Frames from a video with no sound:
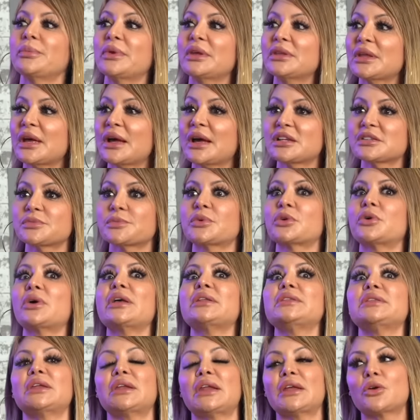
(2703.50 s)
me in the hospital
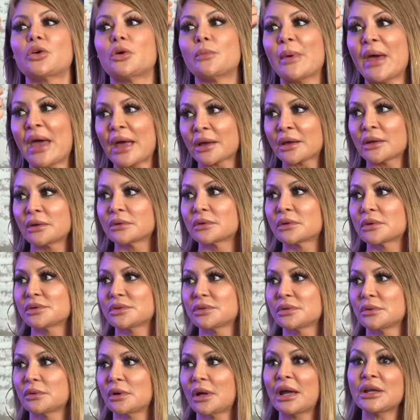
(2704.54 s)
and then I go back.
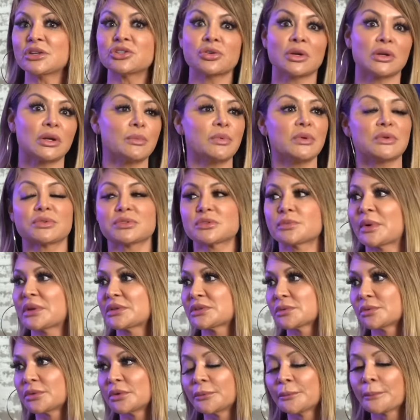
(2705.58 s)
Because, you know, I try to be
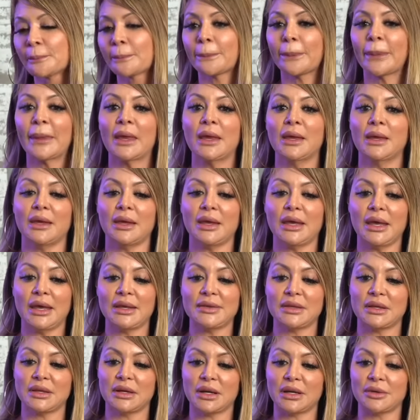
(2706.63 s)
responsible.
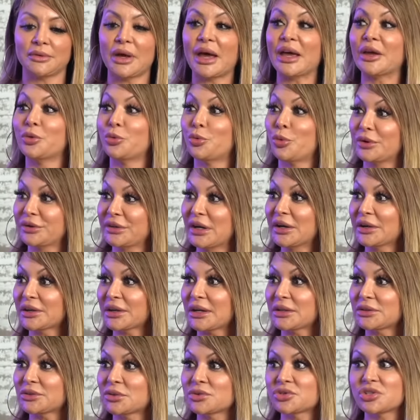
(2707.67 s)
And then I win el
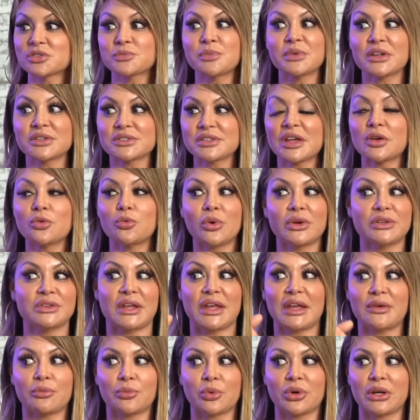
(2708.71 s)
reto. Just because I win, they
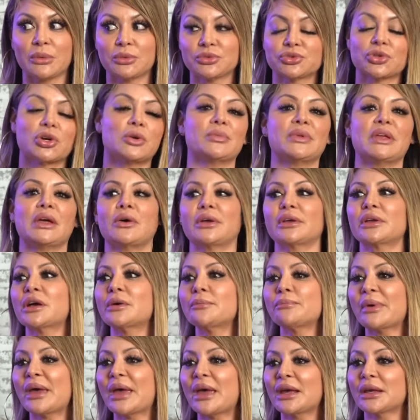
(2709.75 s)
have to throw me out. I
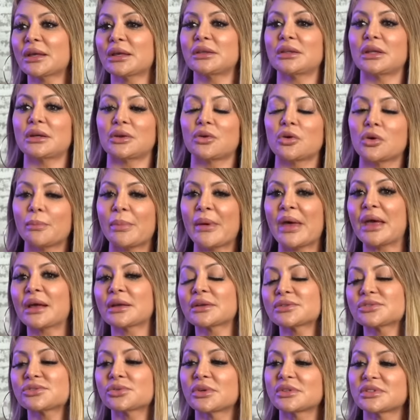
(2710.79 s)
come back and then go
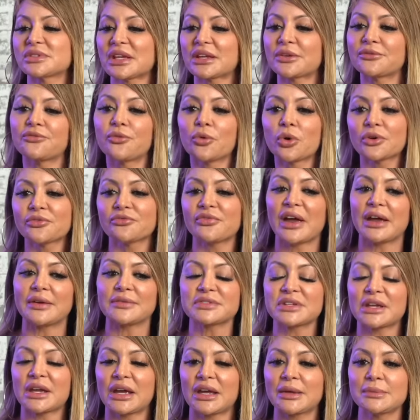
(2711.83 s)
back. So it's like 4 or 5
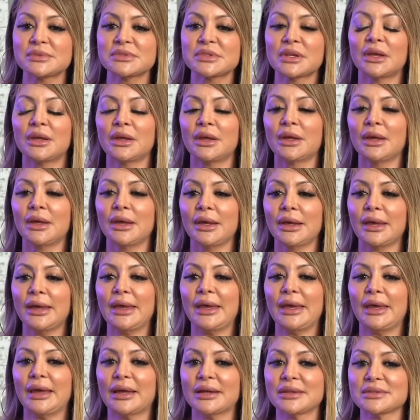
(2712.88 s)
times.
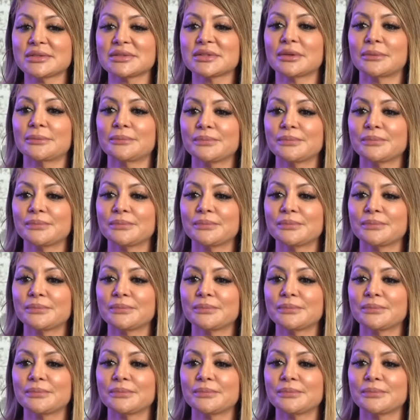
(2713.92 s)
And